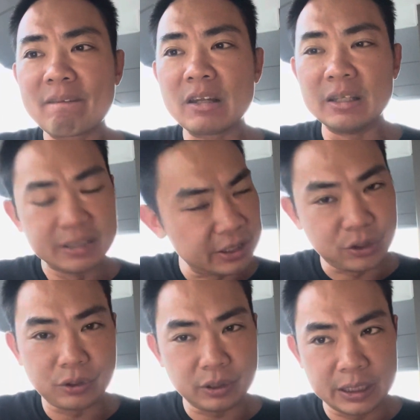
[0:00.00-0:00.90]

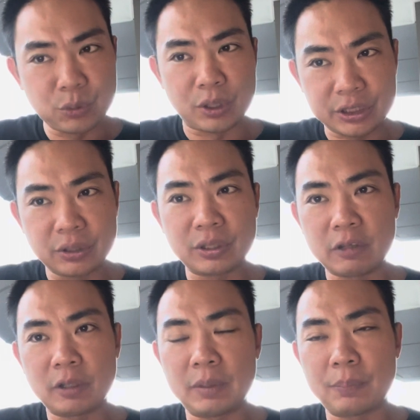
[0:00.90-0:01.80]
this was still
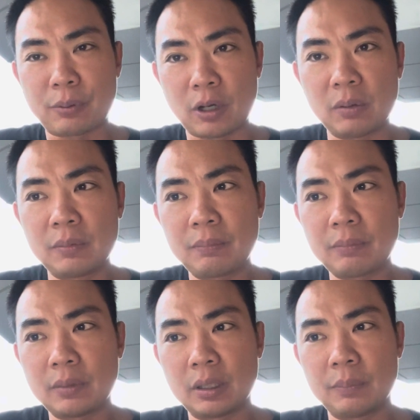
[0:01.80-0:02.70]
giving me problem,
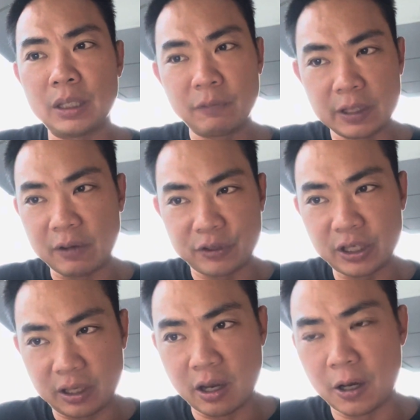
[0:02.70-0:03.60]
and even after a
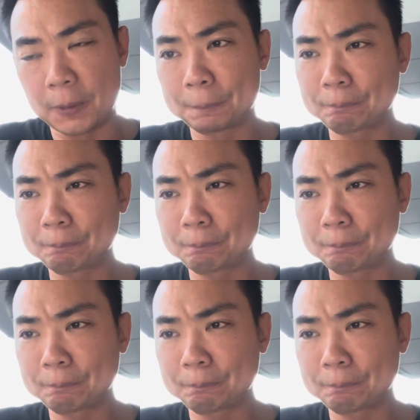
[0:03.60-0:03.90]
year.